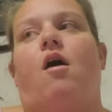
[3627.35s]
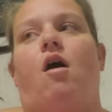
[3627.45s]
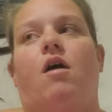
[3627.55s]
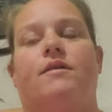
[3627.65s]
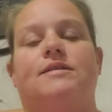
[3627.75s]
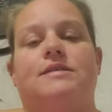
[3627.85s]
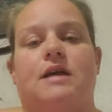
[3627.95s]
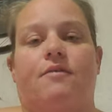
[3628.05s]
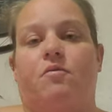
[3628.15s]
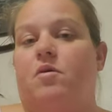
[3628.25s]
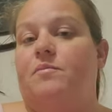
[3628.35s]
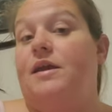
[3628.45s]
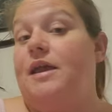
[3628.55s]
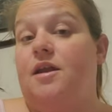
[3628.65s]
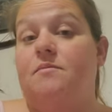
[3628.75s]
all the stuff will be
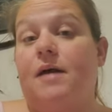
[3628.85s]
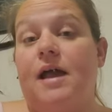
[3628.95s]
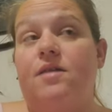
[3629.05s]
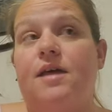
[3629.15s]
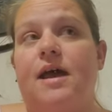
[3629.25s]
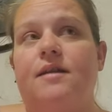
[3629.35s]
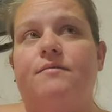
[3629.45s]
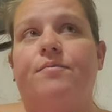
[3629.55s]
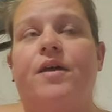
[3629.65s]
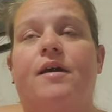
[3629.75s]
in by then.